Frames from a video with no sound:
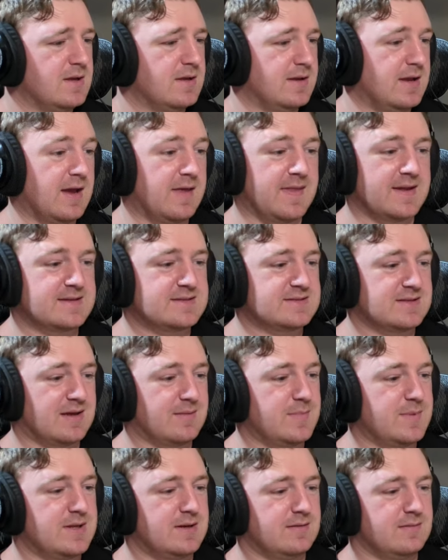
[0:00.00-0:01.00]
yeah, that's. I
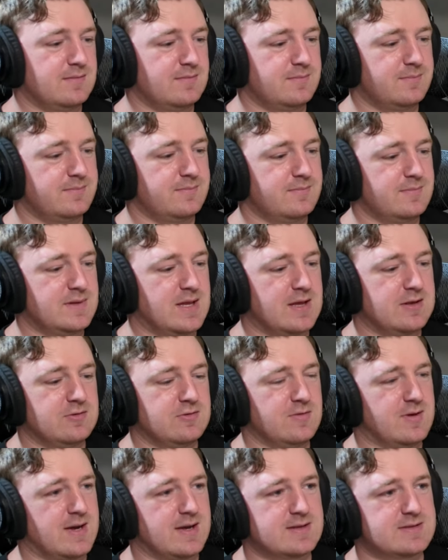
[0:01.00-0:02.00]
mean, yeah, you
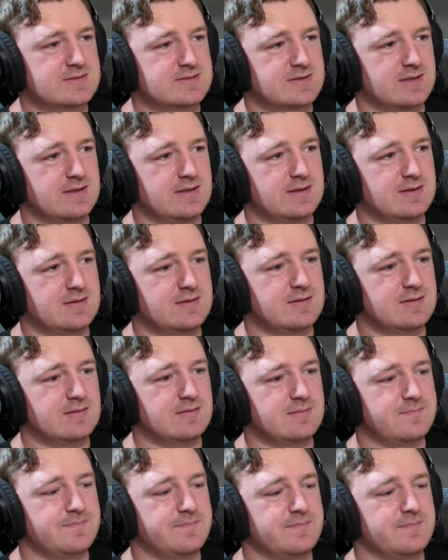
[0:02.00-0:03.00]
guys like.
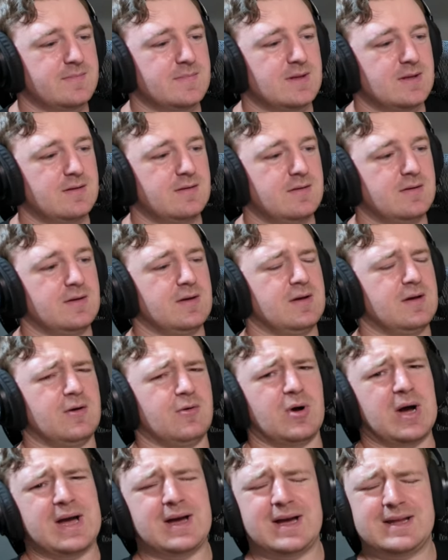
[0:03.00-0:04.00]

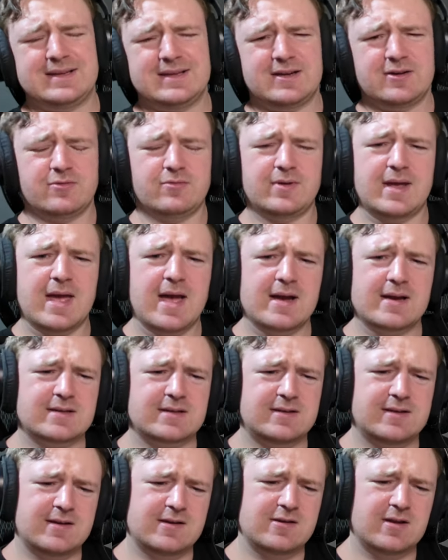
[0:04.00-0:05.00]
I, I did a react.
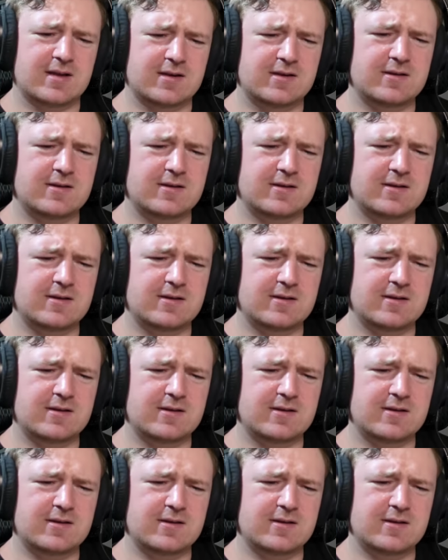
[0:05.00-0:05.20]
did, I